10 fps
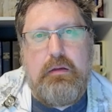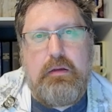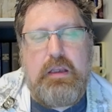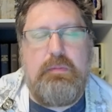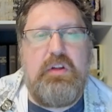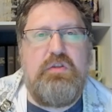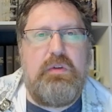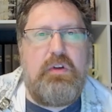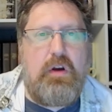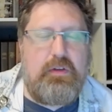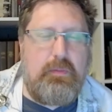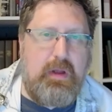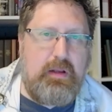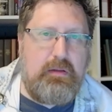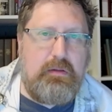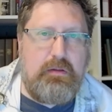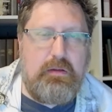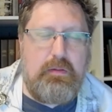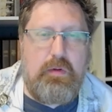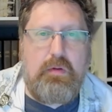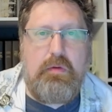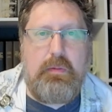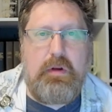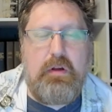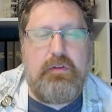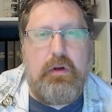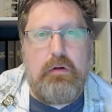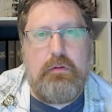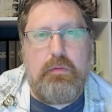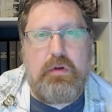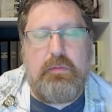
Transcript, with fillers: King Benjamin talks about it in the Book of Mormon also, Book of